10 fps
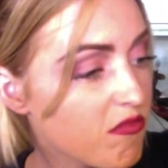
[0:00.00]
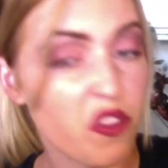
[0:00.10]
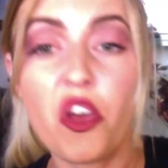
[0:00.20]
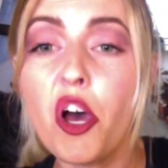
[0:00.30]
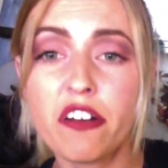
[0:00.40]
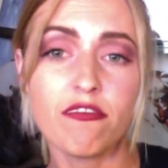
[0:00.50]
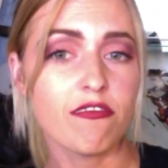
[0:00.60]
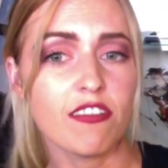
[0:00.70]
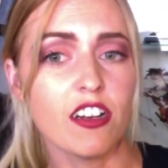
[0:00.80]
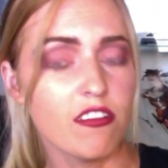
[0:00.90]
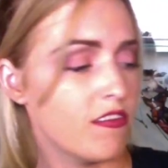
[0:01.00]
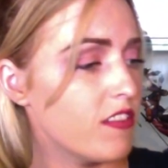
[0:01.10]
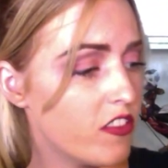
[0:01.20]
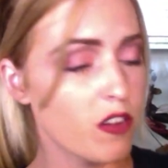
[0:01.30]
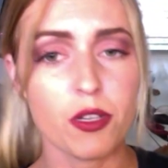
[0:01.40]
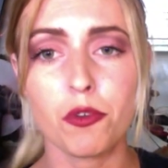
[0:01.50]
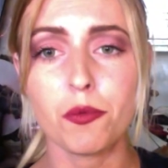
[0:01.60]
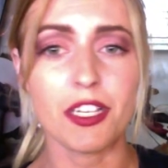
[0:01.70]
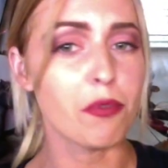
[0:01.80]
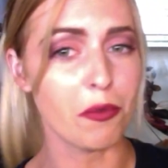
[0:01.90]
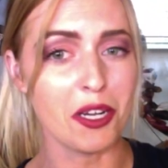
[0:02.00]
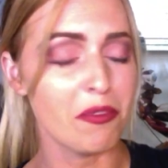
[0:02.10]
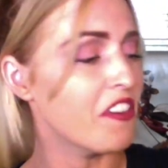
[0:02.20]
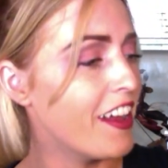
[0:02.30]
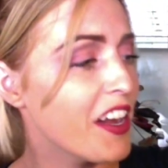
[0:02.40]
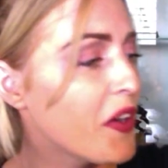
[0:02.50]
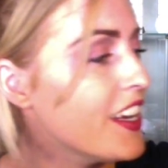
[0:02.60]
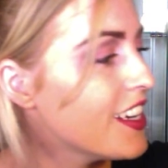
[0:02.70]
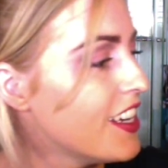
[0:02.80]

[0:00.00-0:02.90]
Third, you know, if you got big boobs, you're probably be fine anyway.